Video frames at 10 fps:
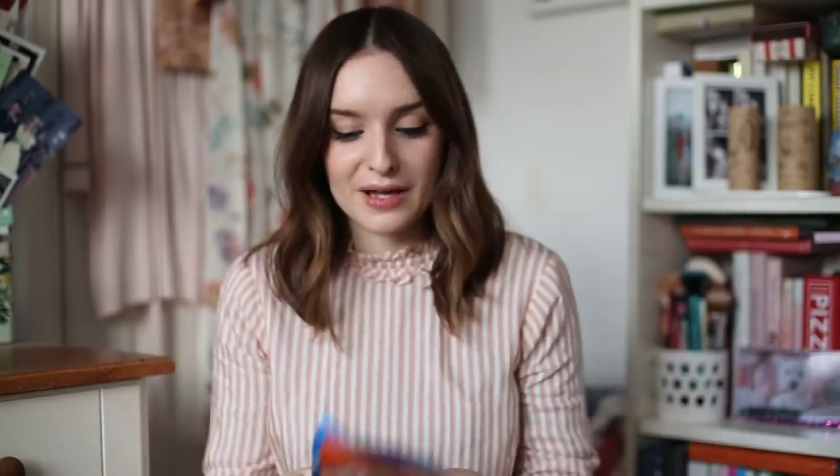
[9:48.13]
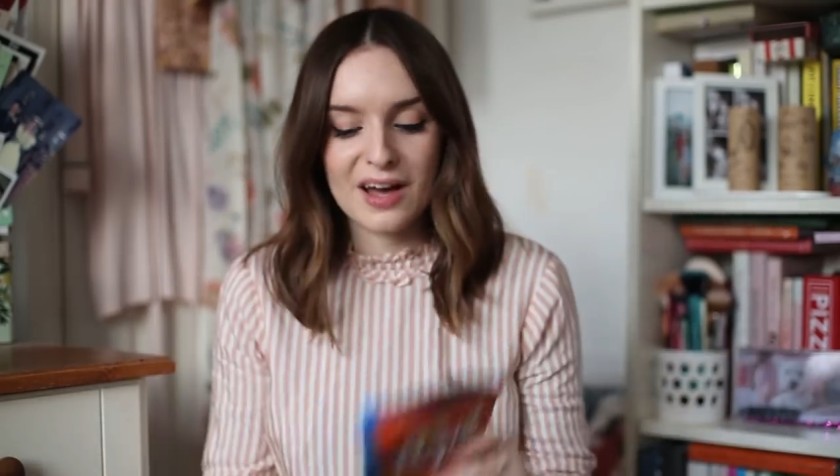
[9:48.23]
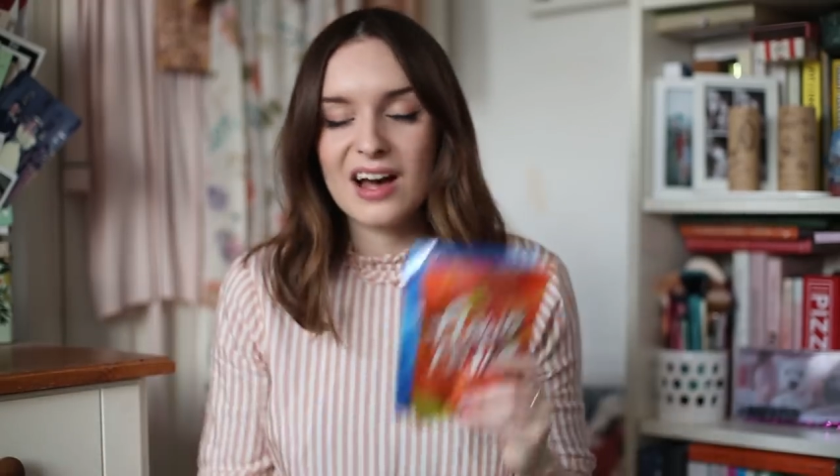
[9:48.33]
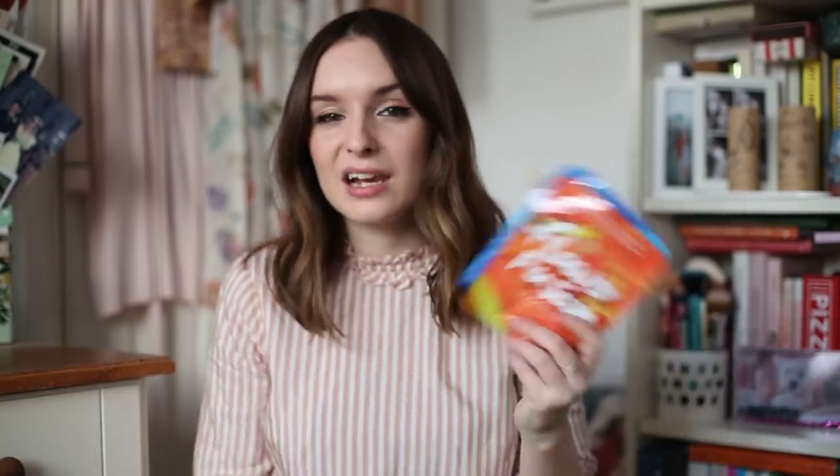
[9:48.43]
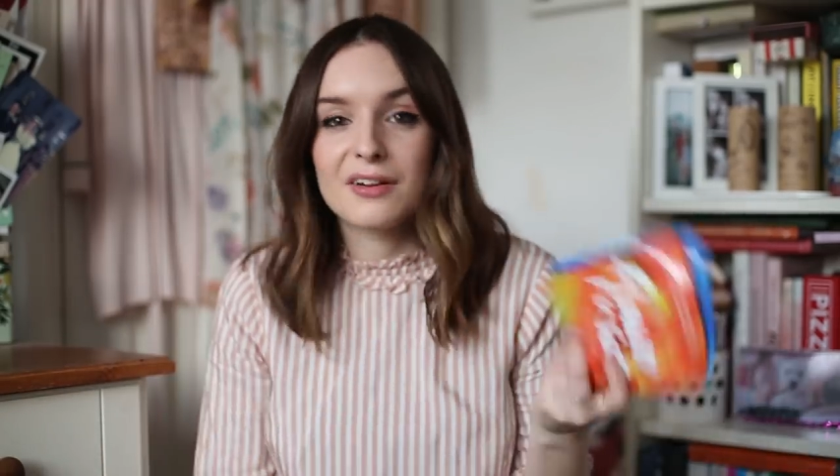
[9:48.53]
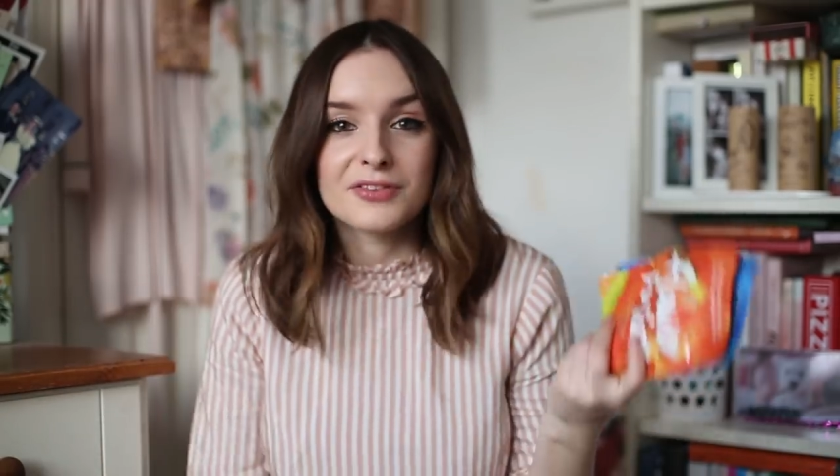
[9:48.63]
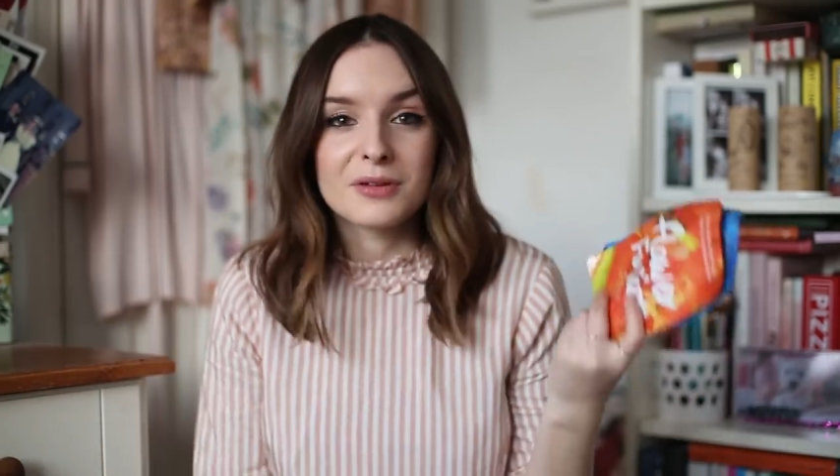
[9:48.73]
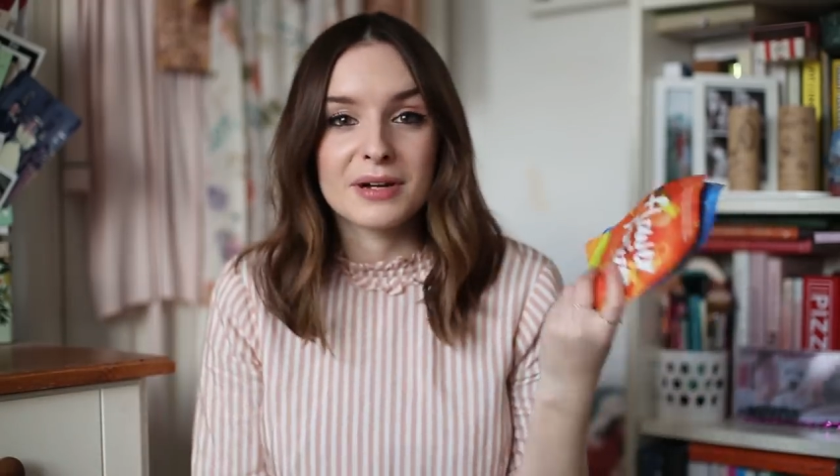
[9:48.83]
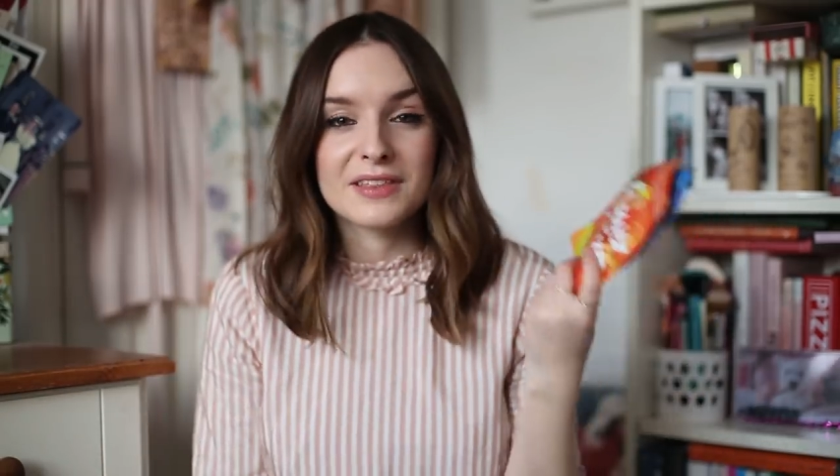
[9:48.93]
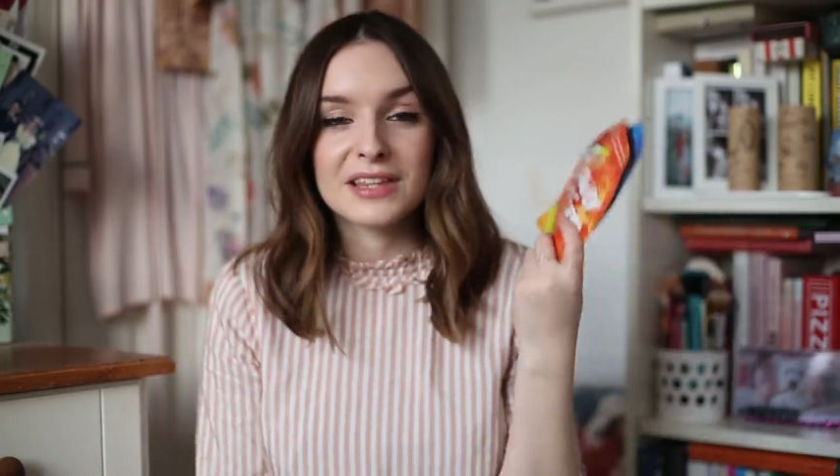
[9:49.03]
But I love
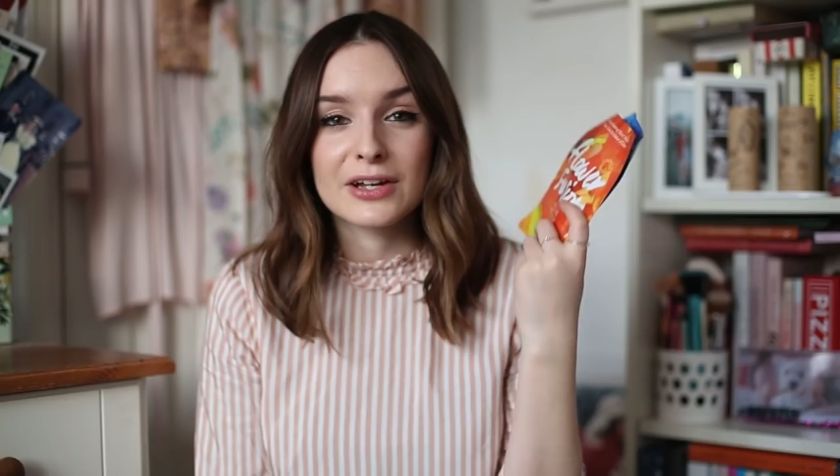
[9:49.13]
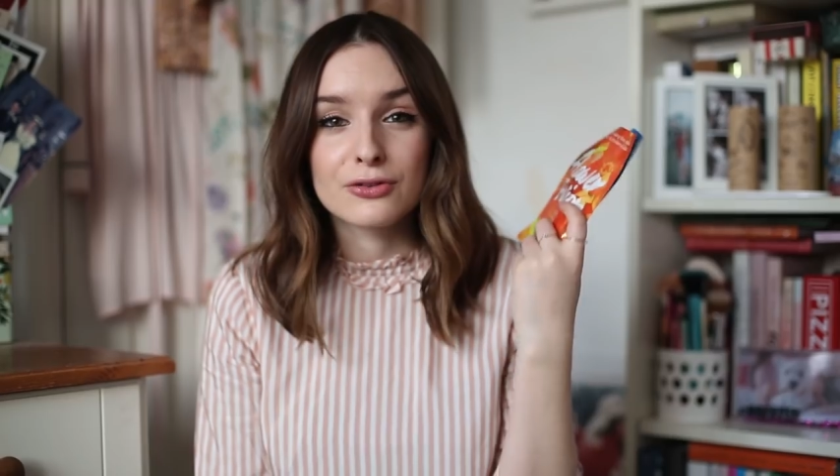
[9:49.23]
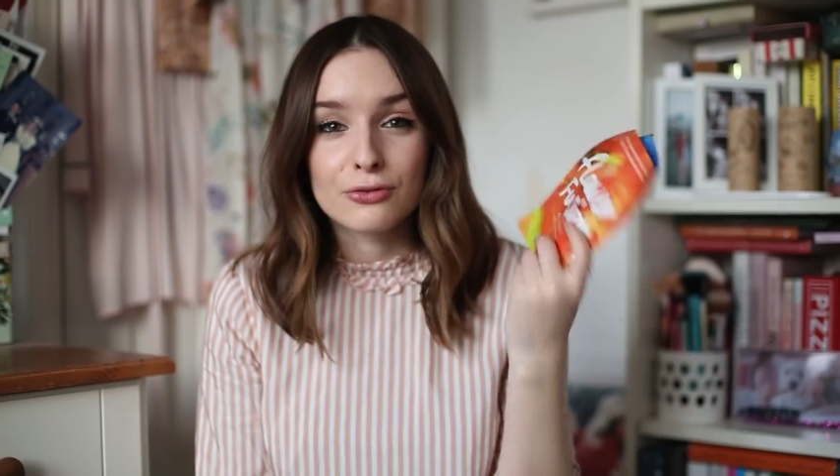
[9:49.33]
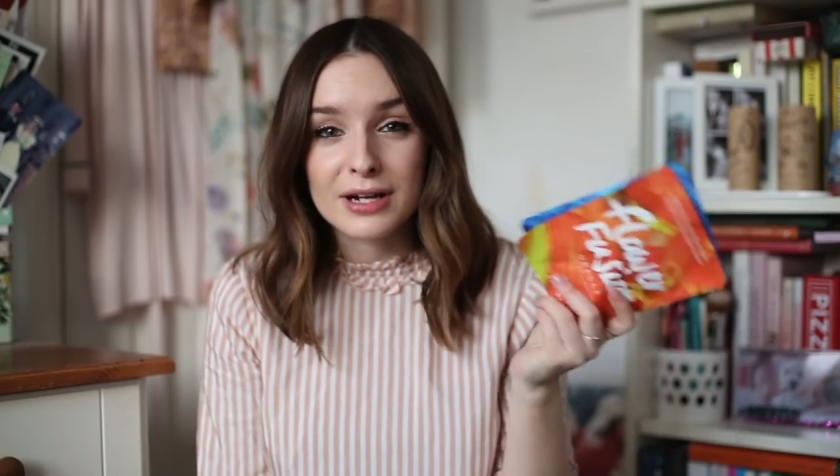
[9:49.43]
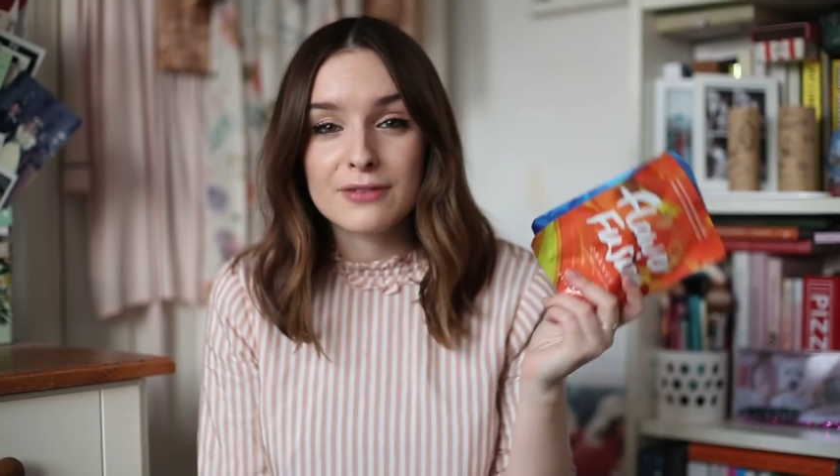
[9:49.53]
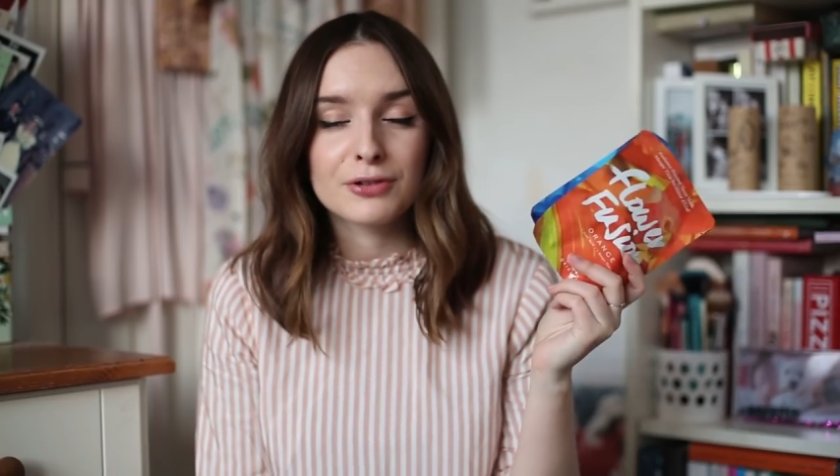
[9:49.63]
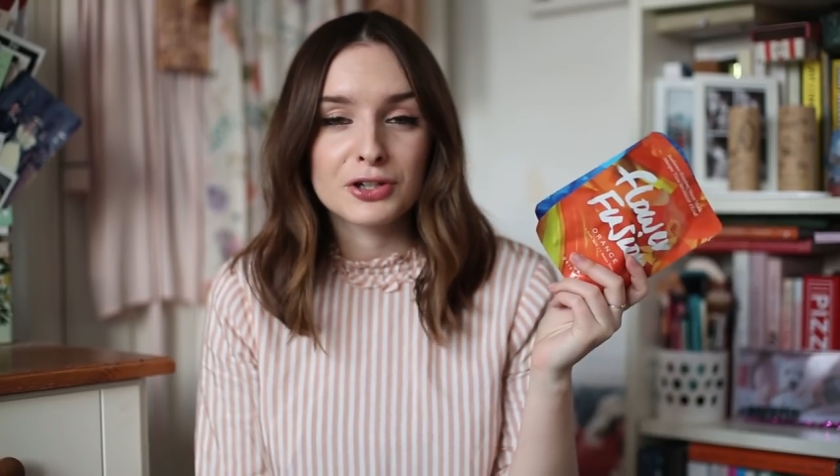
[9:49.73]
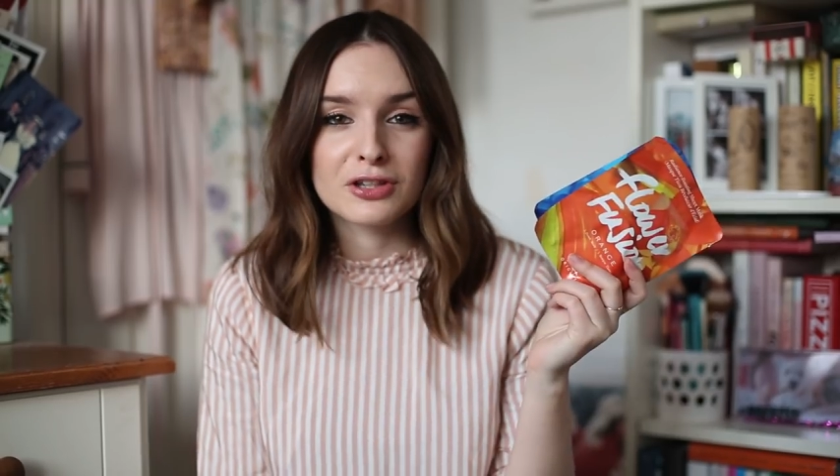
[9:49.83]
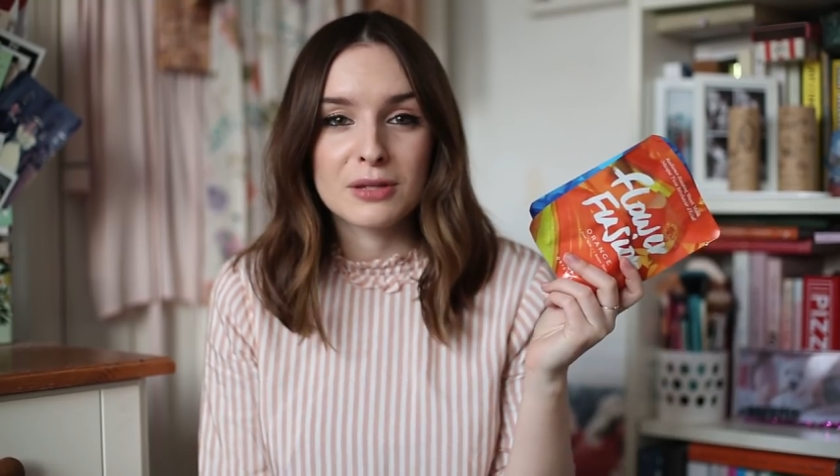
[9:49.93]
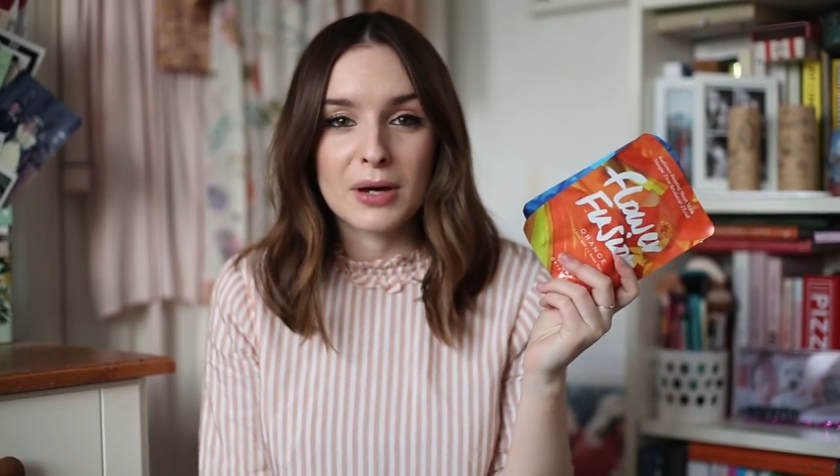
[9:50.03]
them. I think they're great for
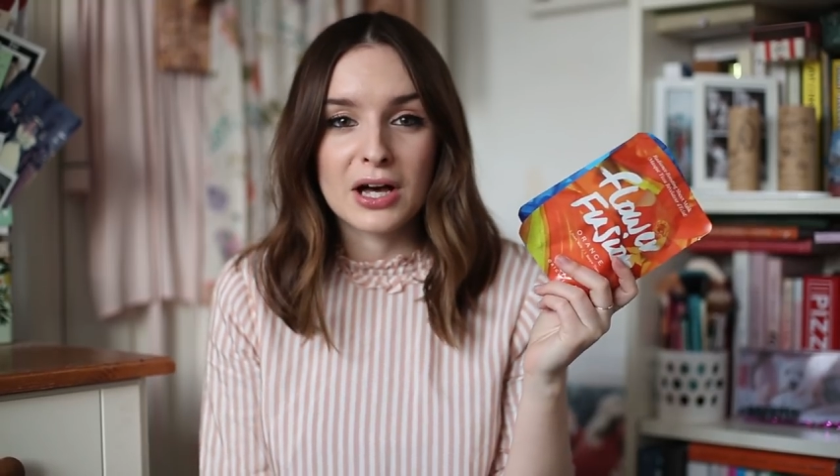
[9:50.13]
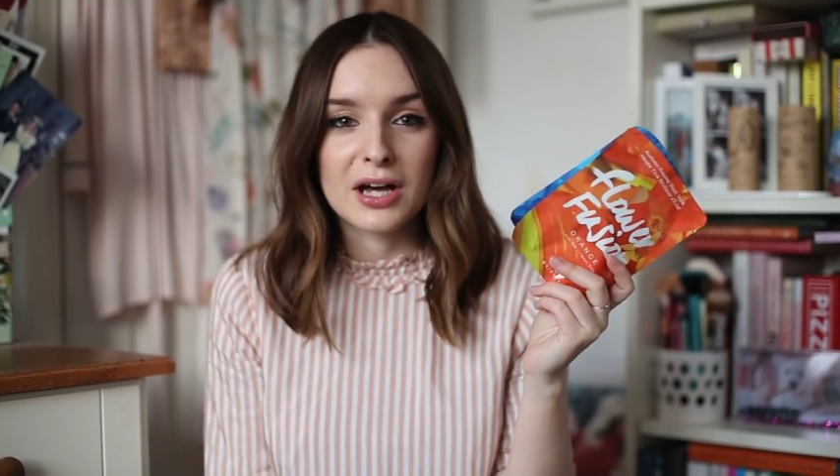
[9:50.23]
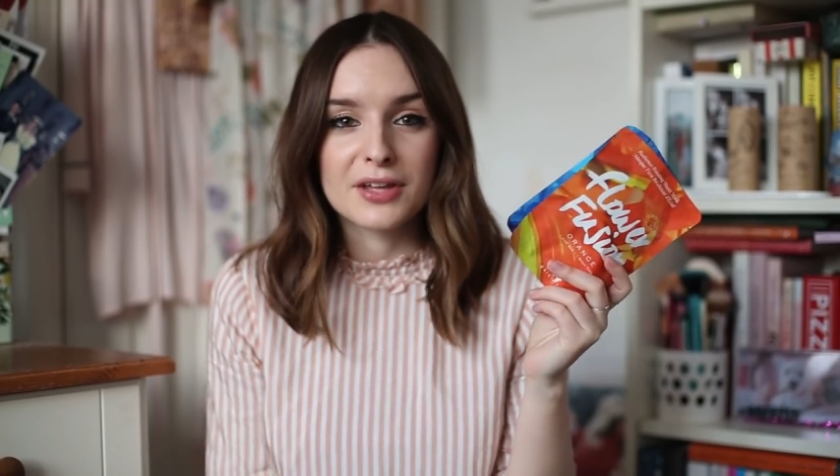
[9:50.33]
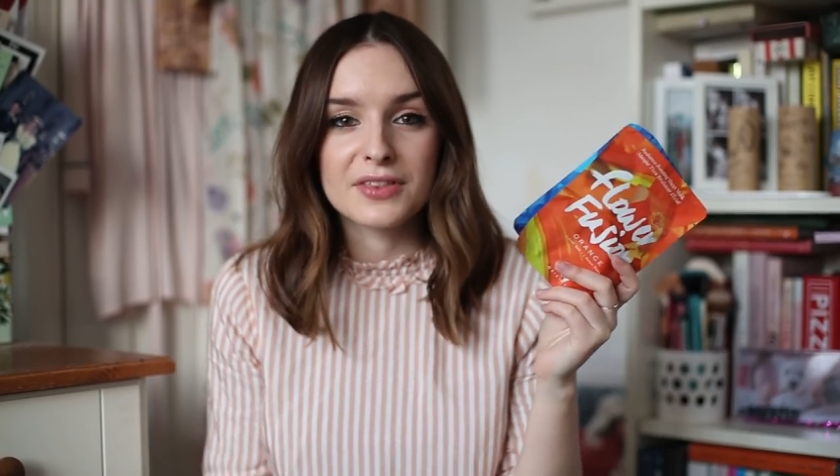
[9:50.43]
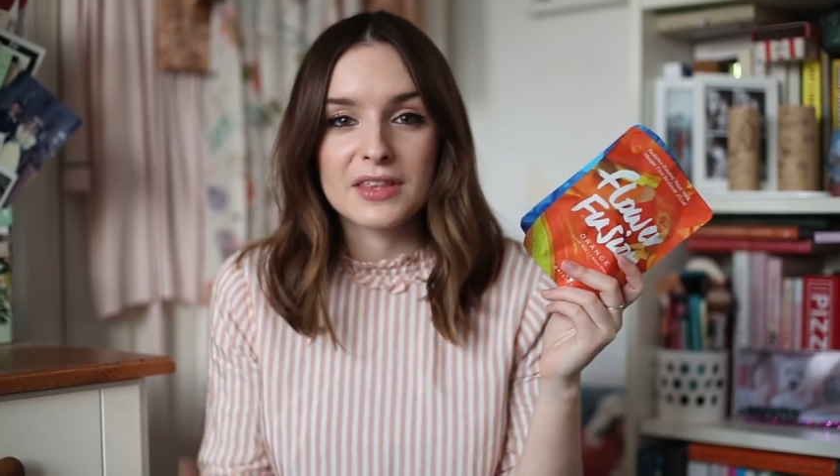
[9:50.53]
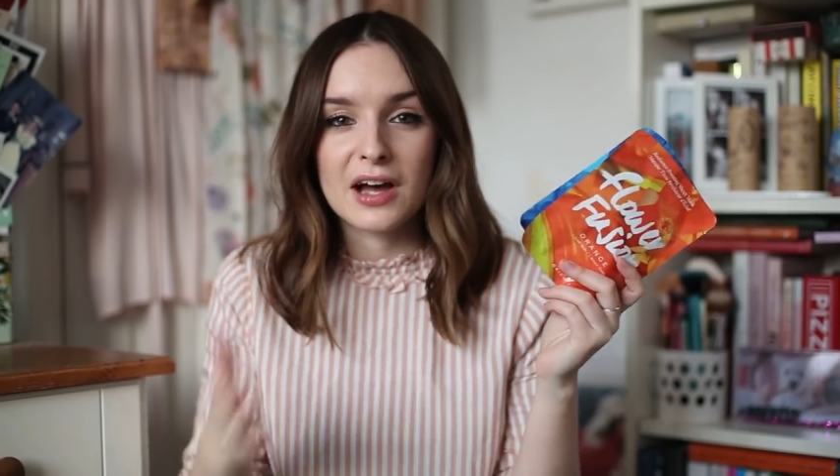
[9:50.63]
when you're in the bath.